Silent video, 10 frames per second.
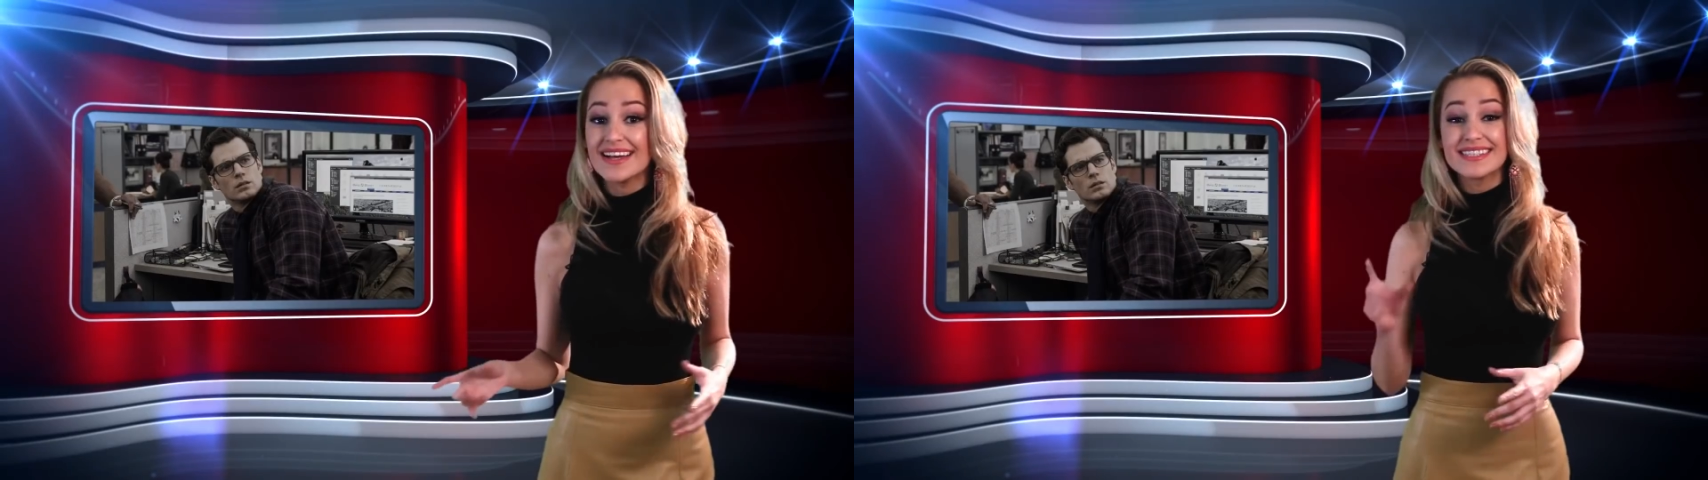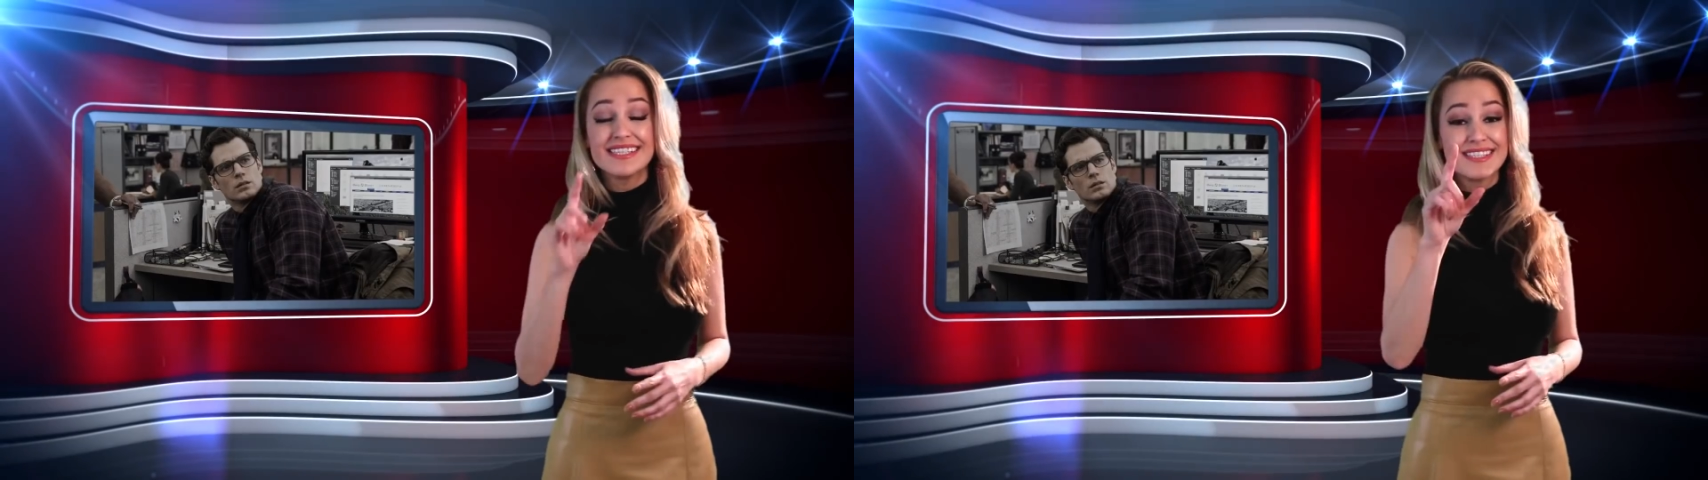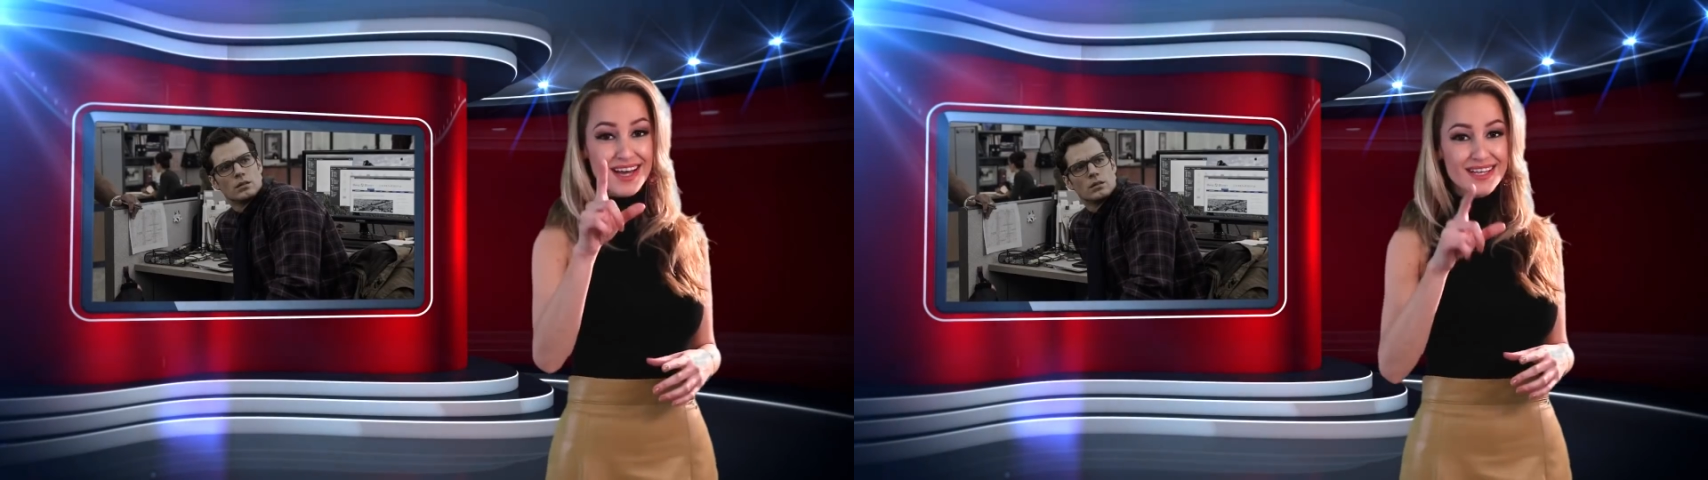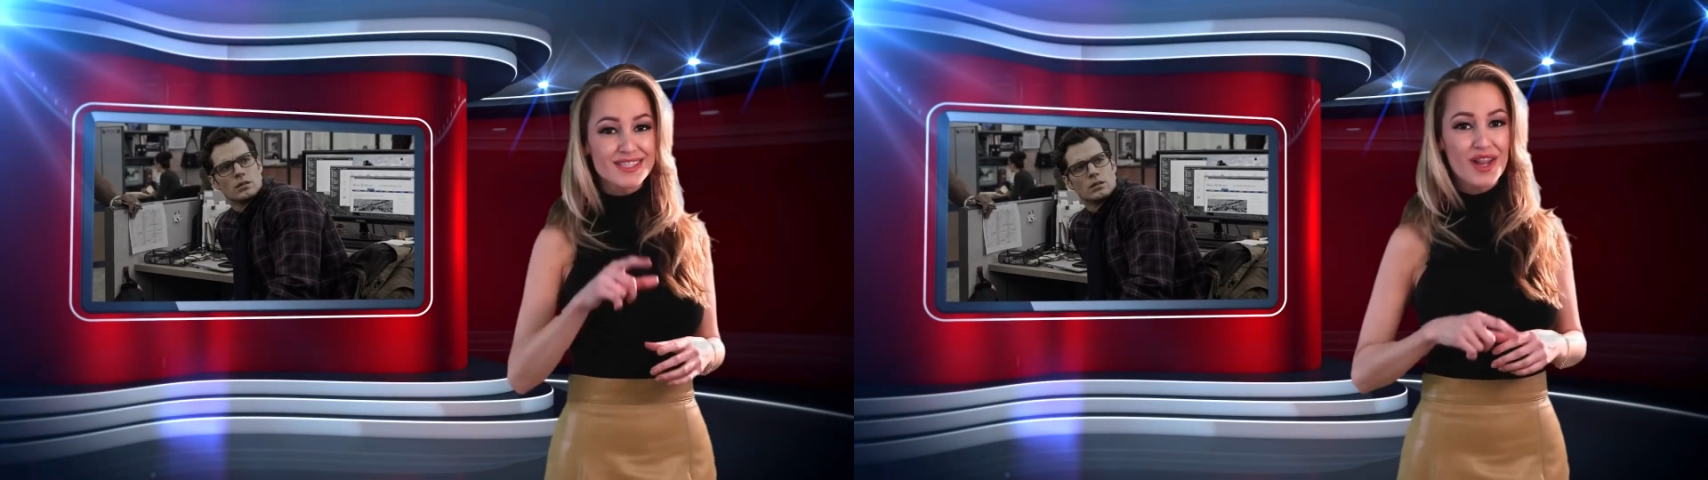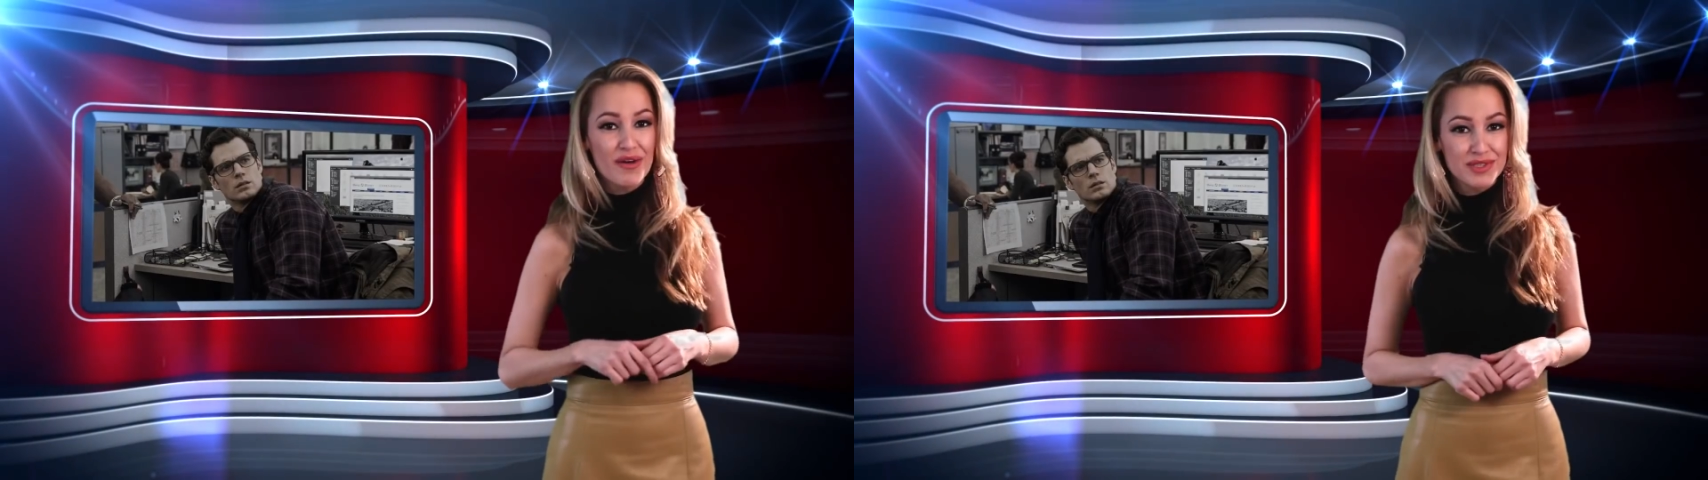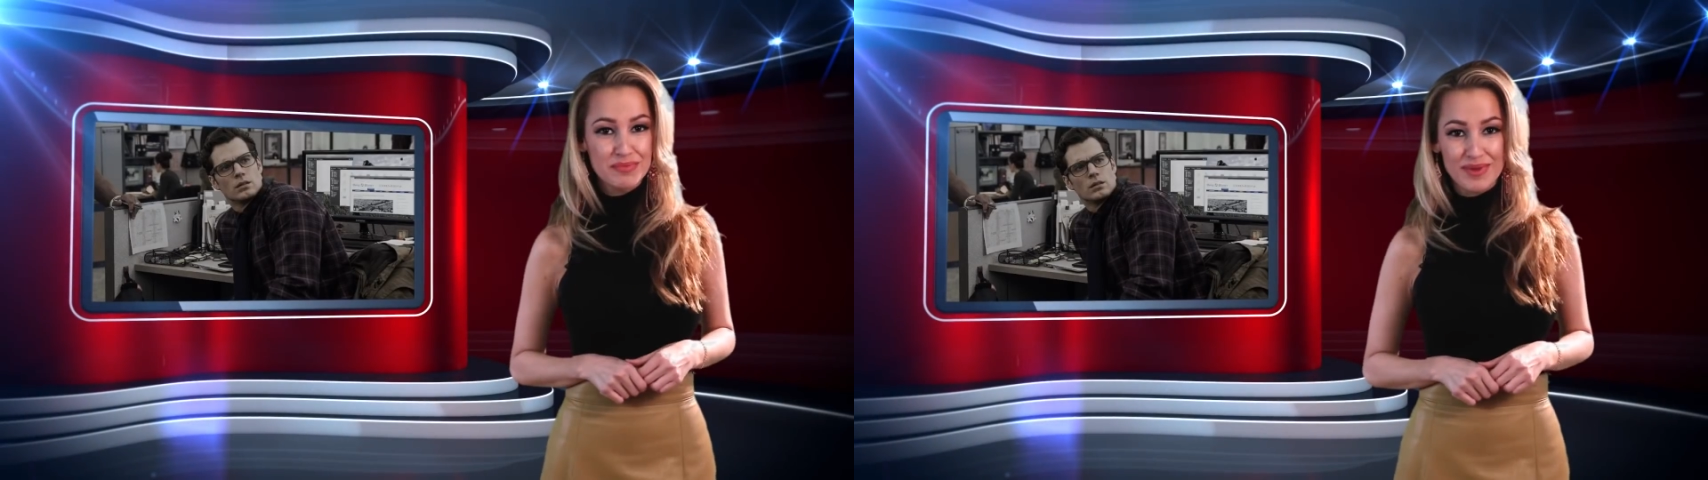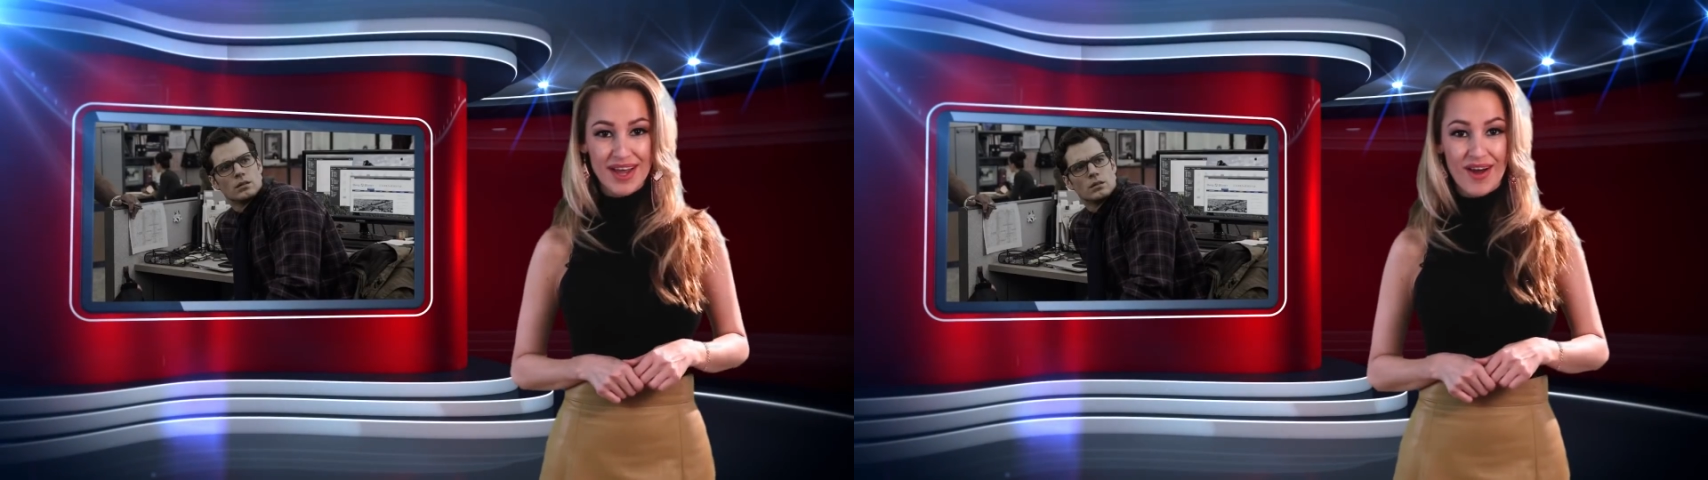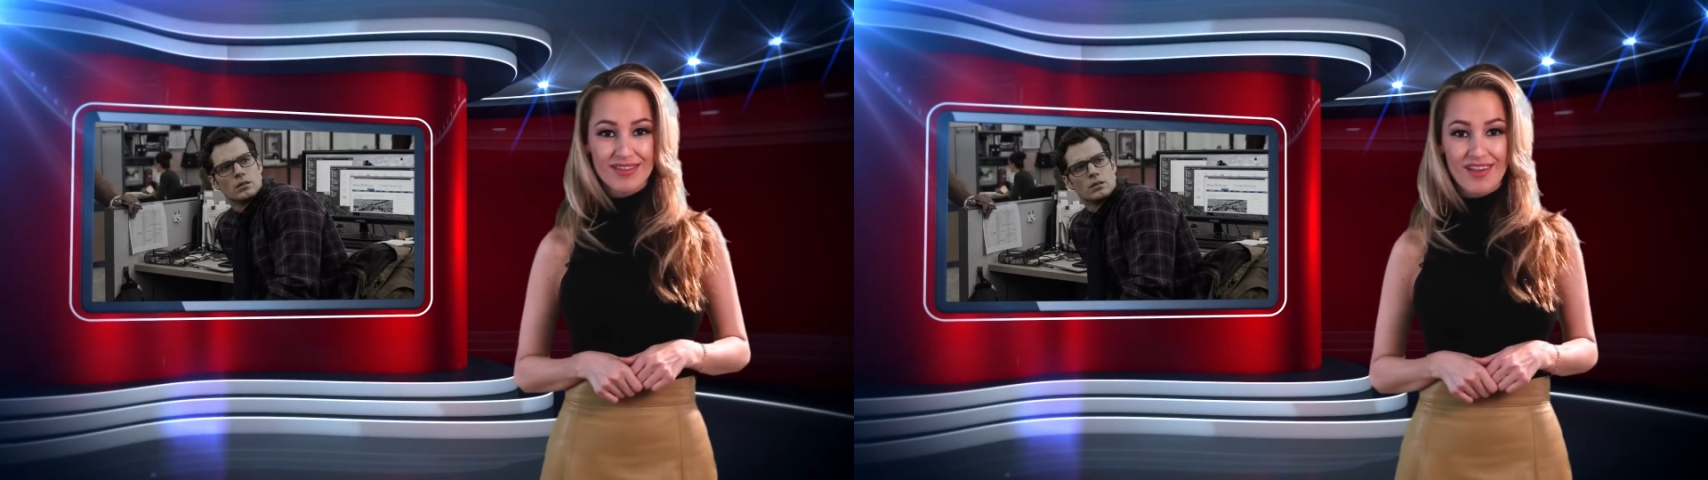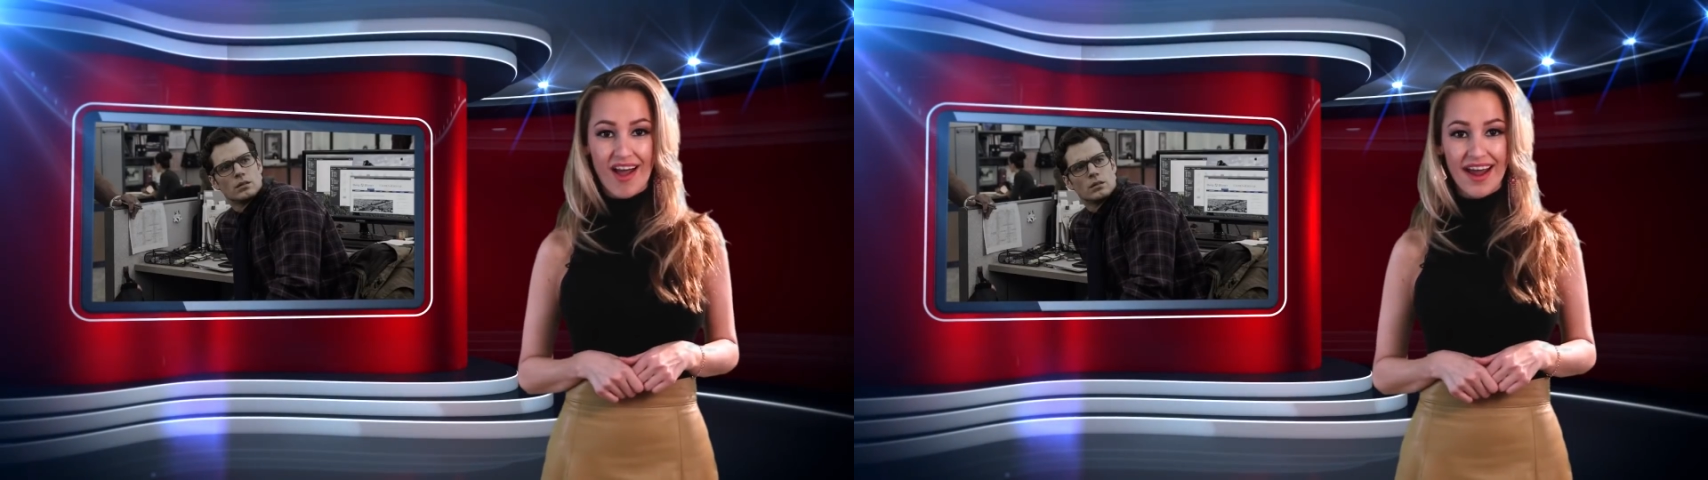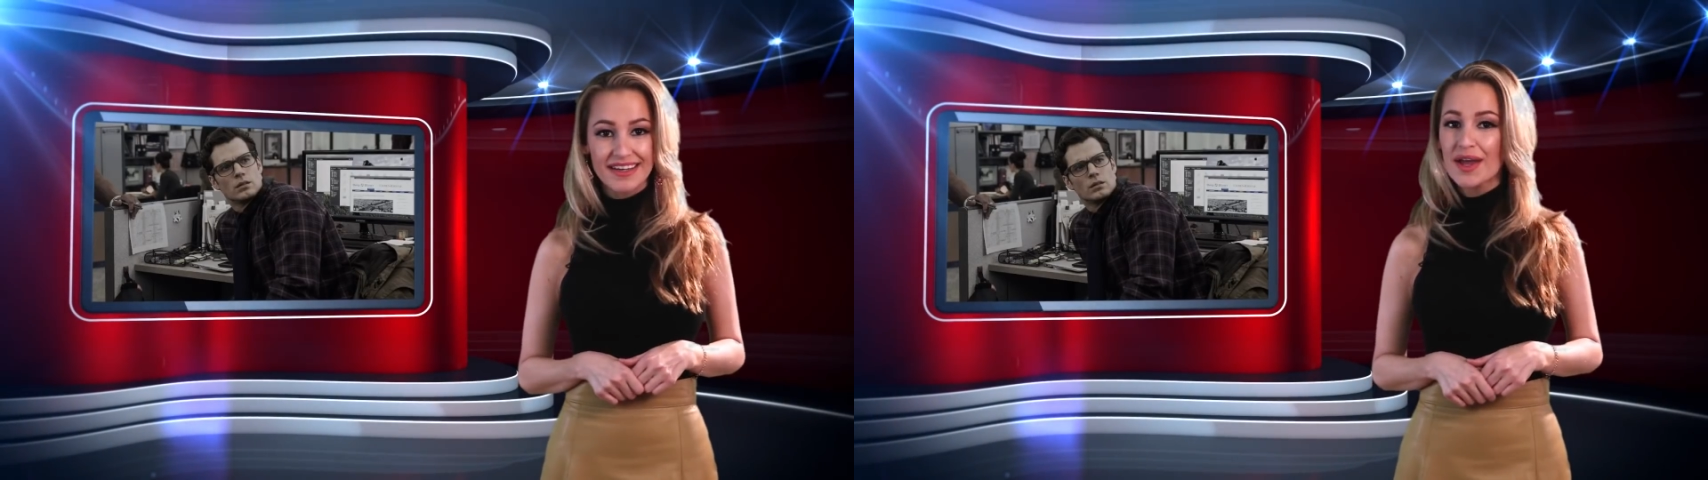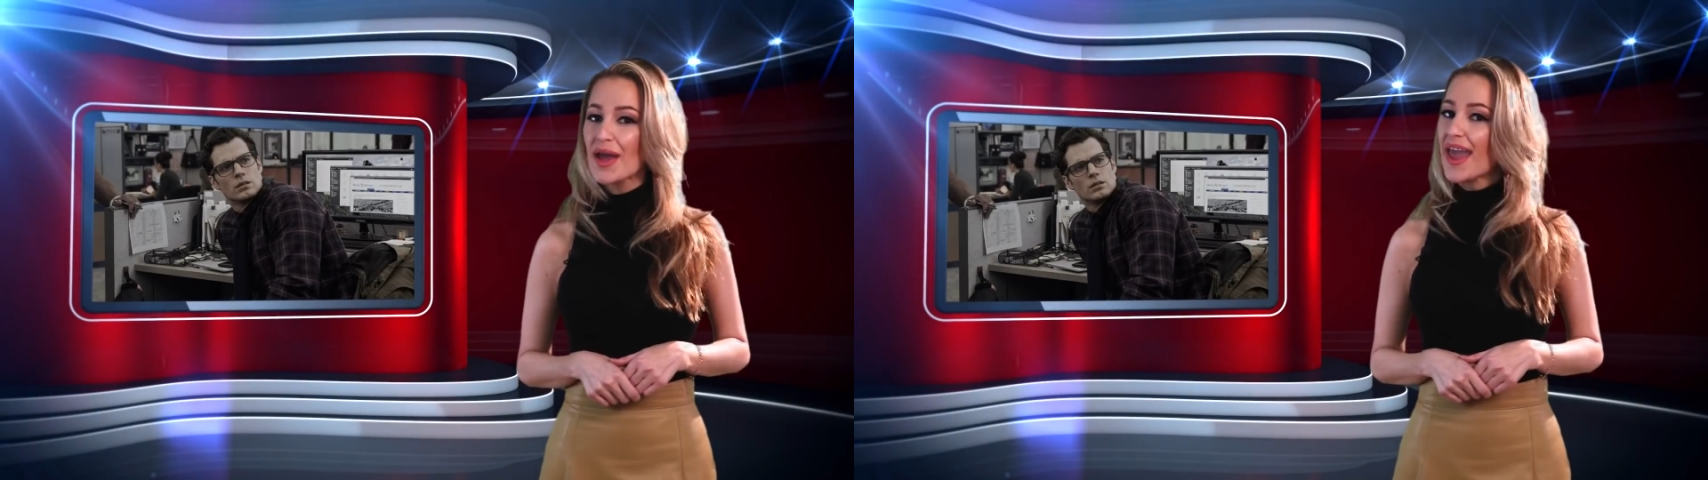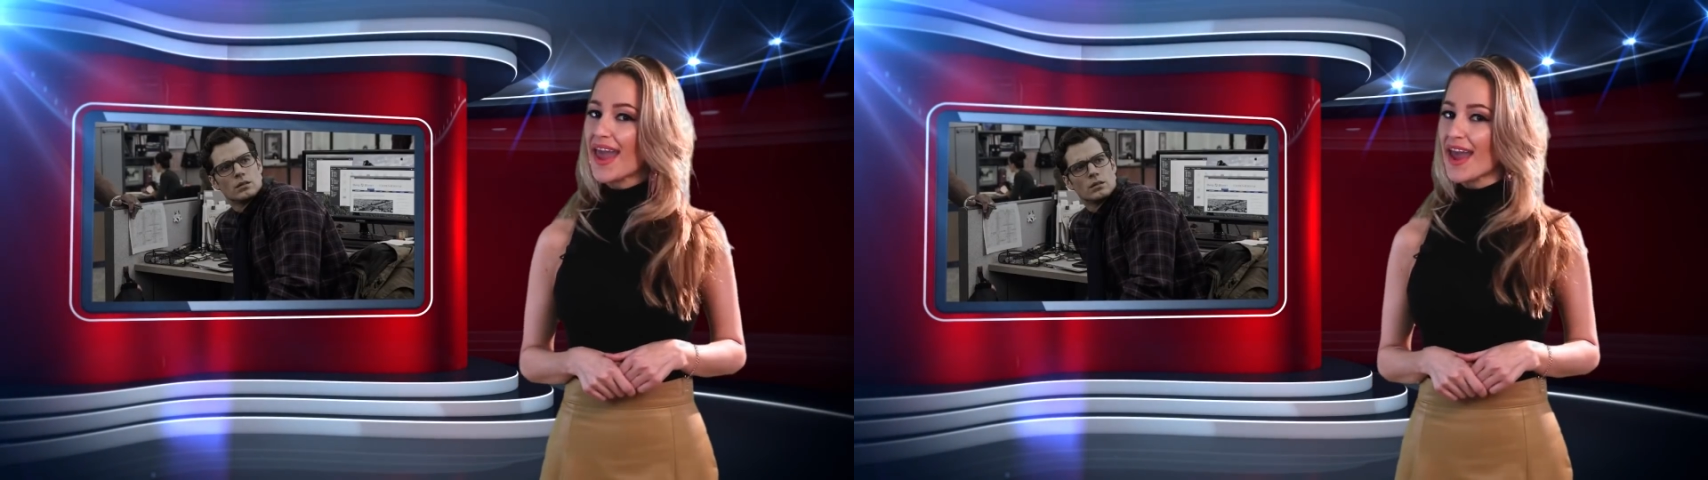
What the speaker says: as he does love to play online